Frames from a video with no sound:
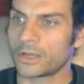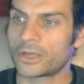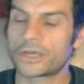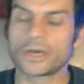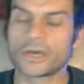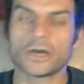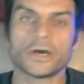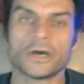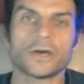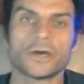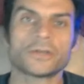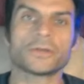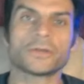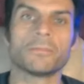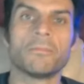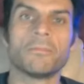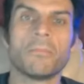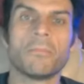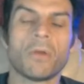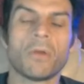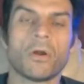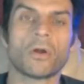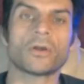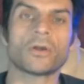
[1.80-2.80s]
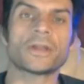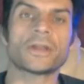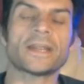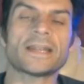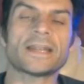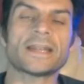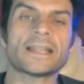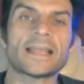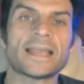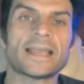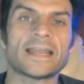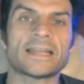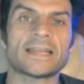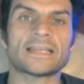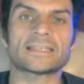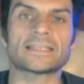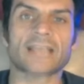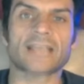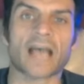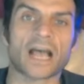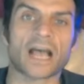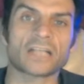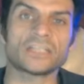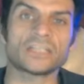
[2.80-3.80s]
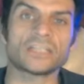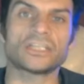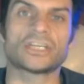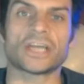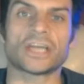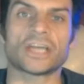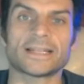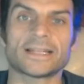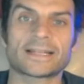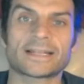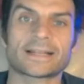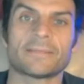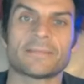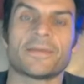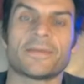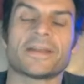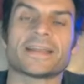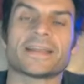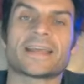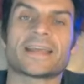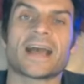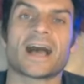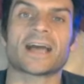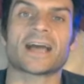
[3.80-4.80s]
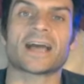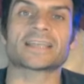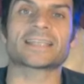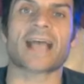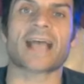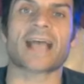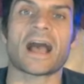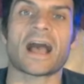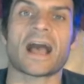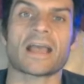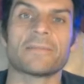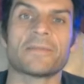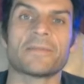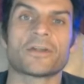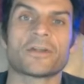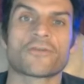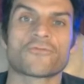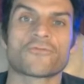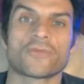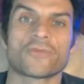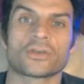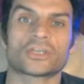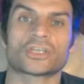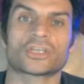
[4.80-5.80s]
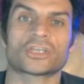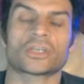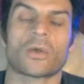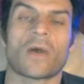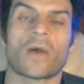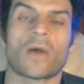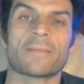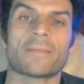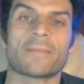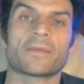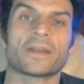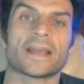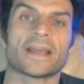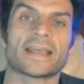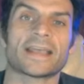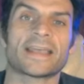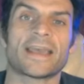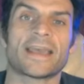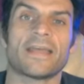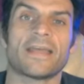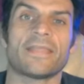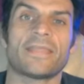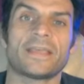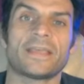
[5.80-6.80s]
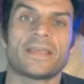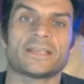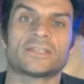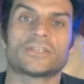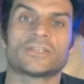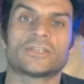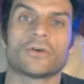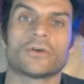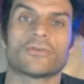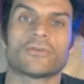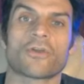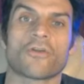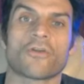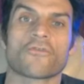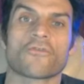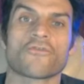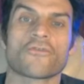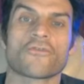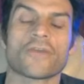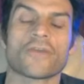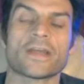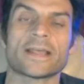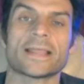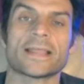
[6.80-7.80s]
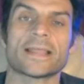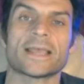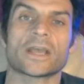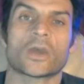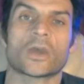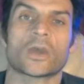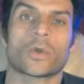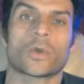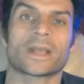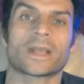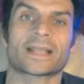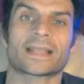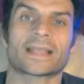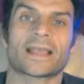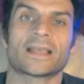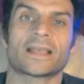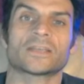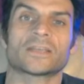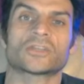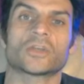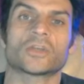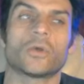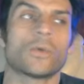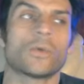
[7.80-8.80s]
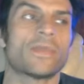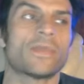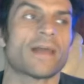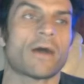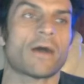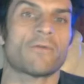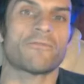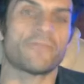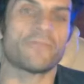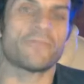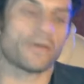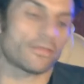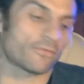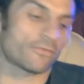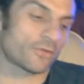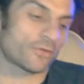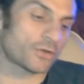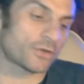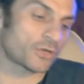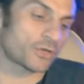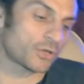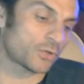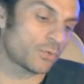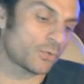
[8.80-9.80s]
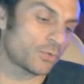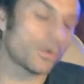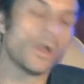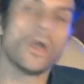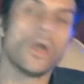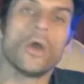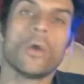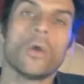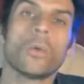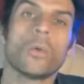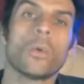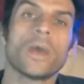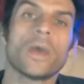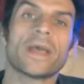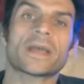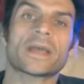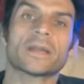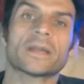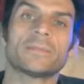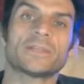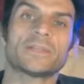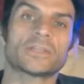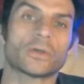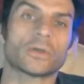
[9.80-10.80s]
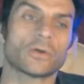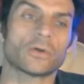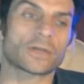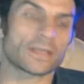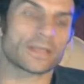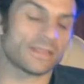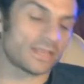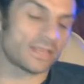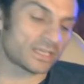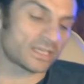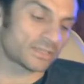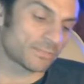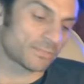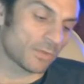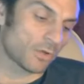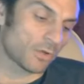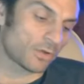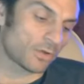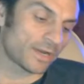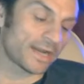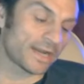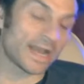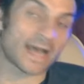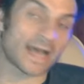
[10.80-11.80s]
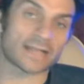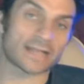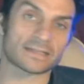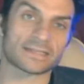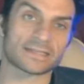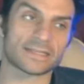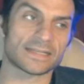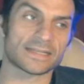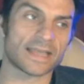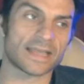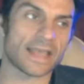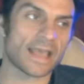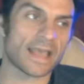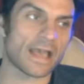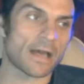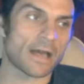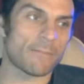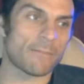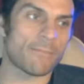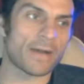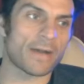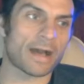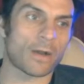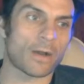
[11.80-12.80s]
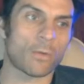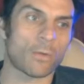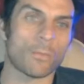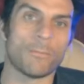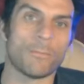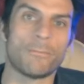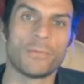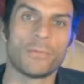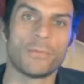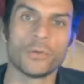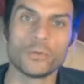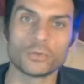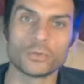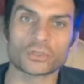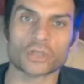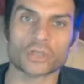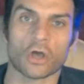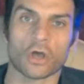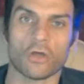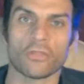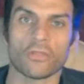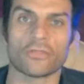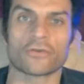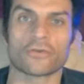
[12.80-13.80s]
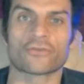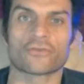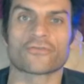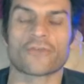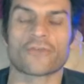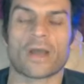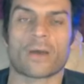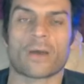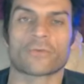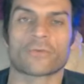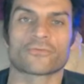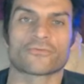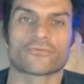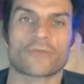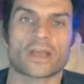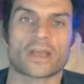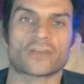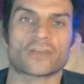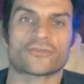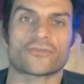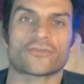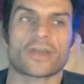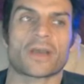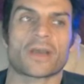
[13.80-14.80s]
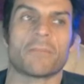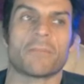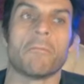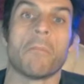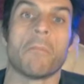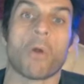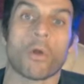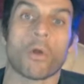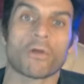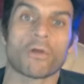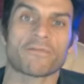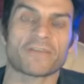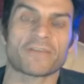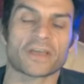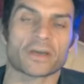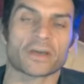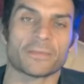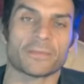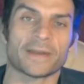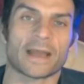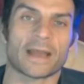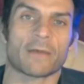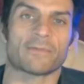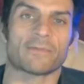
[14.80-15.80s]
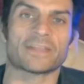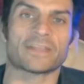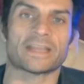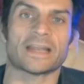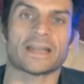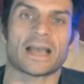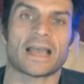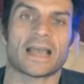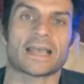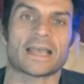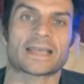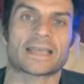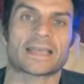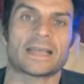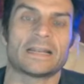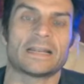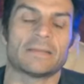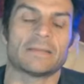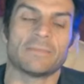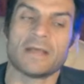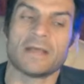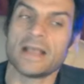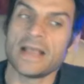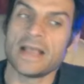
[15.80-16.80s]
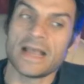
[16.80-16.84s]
Good morning, ladies and gentlemen. Guys, I'm in a rush, so I'm going to get this done really quickly. So without further ado, we're going to be talking this morning and today about boots on the ground rhetoric, more of it coming out of the United Kingdom.